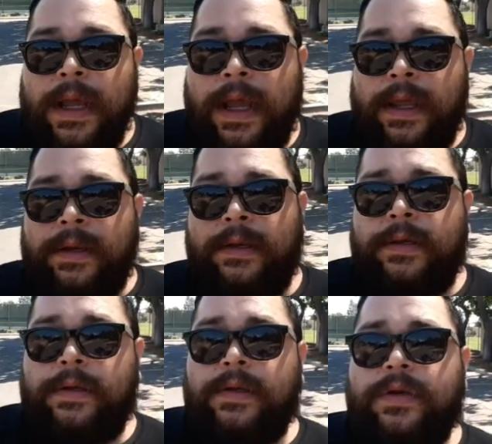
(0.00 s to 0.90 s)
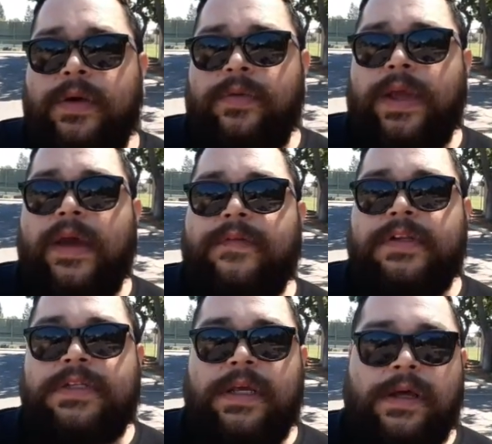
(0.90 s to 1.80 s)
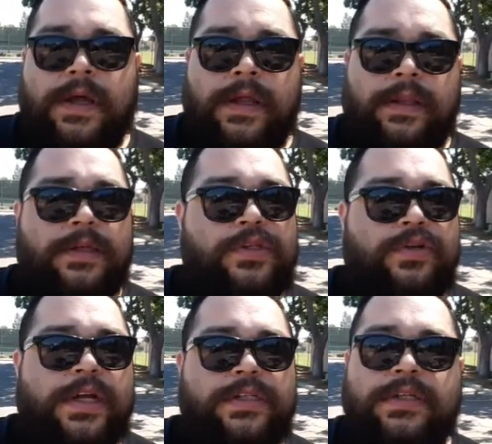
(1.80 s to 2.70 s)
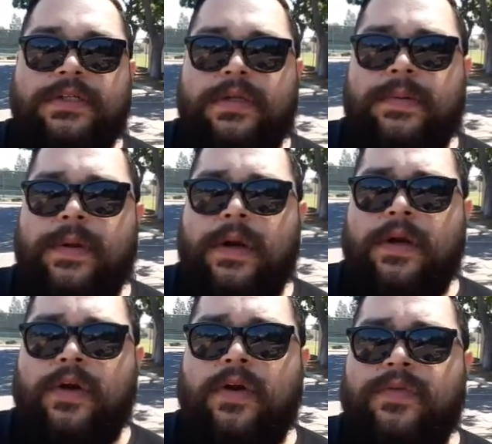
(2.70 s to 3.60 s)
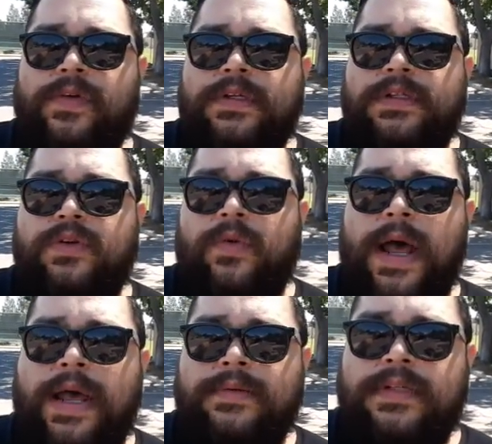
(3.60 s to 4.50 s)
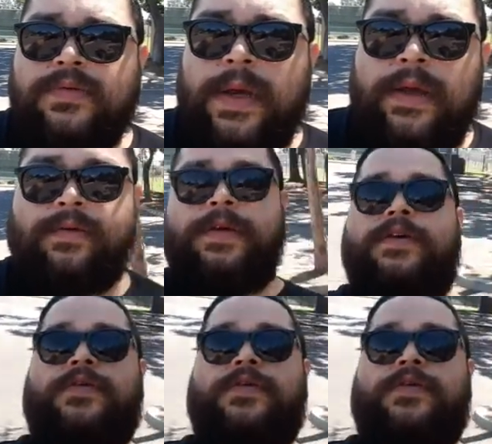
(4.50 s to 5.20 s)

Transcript: And, you know, we have to take on the stresses of our girlfriends and wives as well.